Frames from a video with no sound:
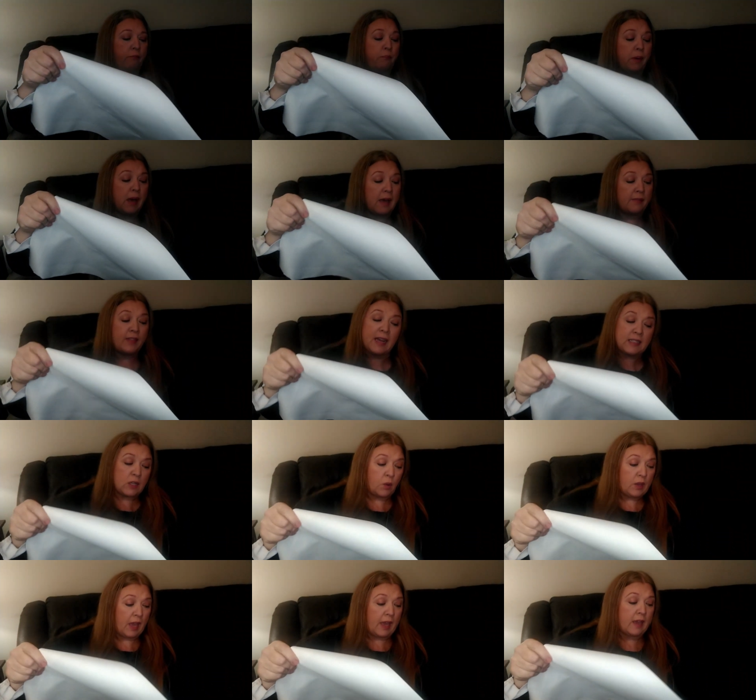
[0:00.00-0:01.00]
But that's
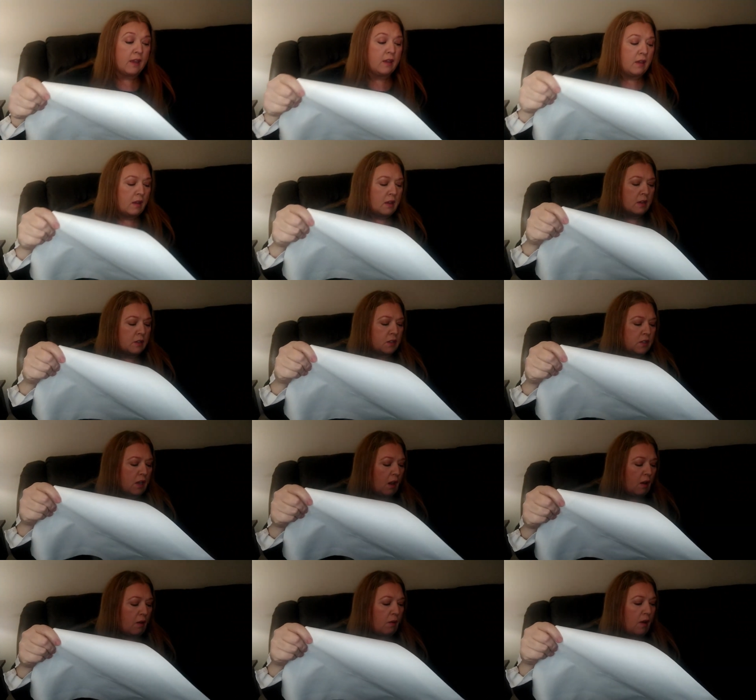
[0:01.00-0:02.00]
okay.
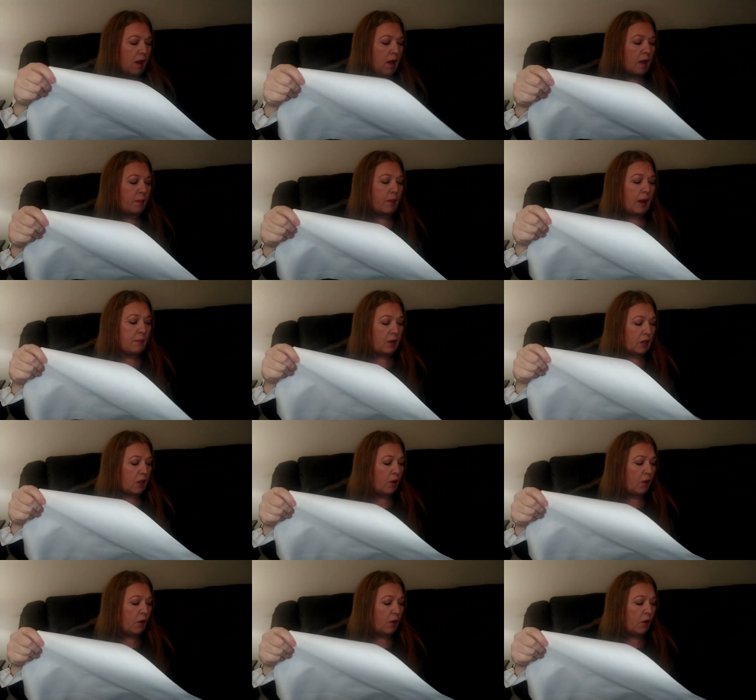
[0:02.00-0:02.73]
So um, I'm going